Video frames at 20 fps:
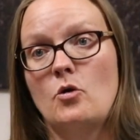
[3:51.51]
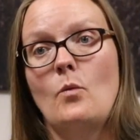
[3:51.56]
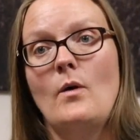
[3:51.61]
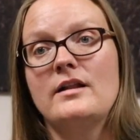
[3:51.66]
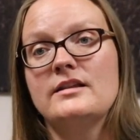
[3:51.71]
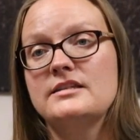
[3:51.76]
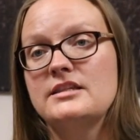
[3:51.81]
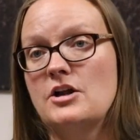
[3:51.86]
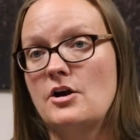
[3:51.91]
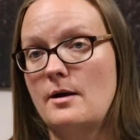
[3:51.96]

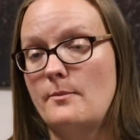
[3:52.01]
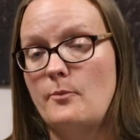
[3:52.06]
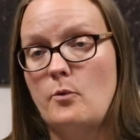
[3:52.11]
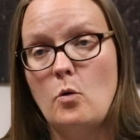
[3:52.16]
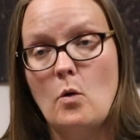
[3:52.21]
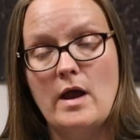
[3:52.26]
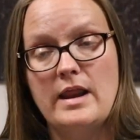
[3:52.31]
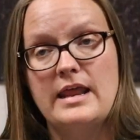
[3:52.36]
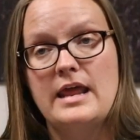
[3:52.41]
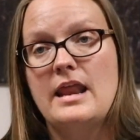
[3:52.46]
once they're
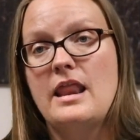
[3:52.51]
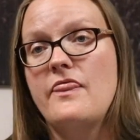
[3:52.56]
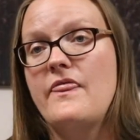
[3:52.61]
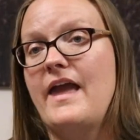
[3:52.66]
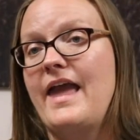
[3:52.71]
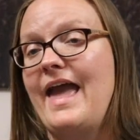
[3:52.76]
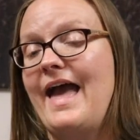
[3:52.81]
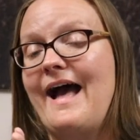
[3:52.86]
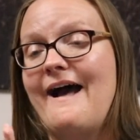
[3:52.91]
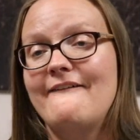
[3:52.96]
appointed,
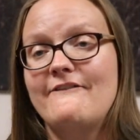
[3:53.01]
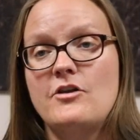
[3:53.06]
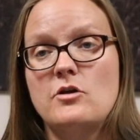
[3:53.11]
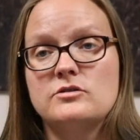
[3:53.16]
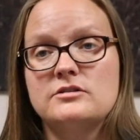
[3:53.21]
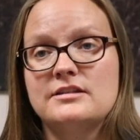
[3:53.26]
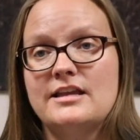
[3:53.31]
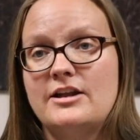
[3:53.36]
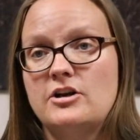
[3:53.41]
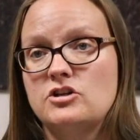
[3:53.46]
they have
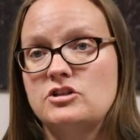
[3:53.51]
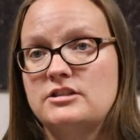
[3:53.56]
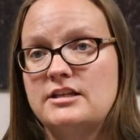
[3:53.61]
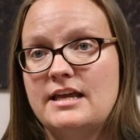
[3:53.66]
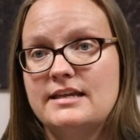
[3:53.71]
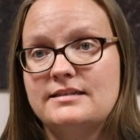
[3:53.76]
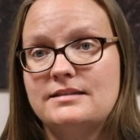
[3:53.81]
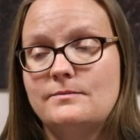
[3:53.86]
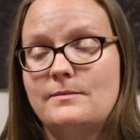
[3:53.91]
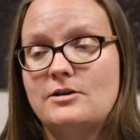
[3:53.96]
those letters
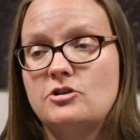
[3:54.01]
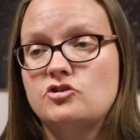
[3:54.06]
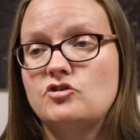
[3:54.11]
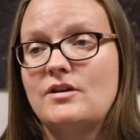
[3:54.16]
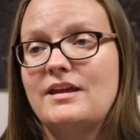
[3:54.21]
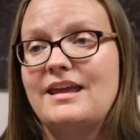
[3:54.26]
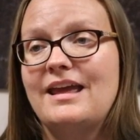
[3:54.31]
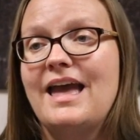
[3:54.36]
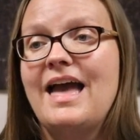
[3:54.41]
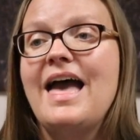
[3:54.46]

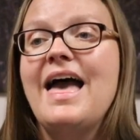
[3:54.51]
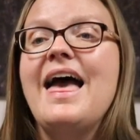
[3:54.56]
testamentary,